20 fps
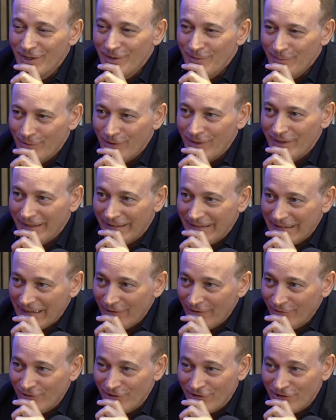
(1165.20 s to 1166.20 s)
But
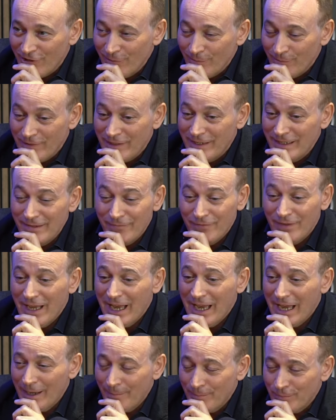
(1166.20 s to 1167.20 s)
accountants can give
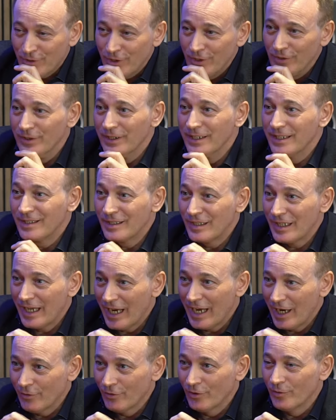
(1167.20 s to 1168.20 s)
absolutely
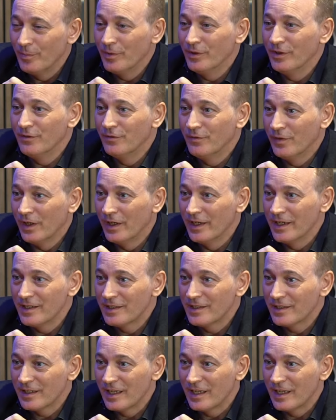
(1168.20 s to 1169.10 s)
terrible advice,